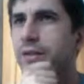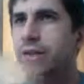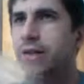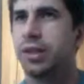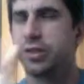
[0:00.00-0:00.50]

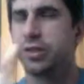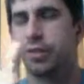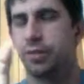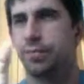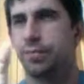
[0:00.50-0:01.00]

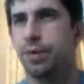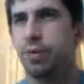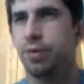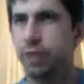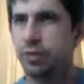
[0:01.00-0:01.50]
integer, but it
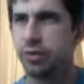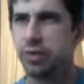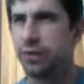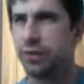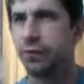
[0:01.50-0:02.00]
only uses the
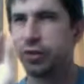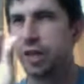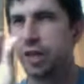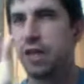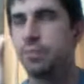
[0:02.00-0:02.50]
first
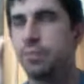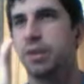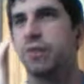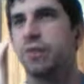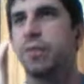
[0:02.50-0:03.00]
8 bits
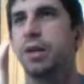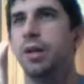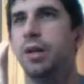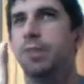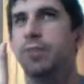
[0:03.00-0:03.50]
from it,
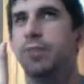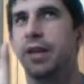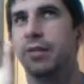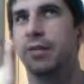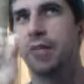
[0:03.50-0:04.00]
and those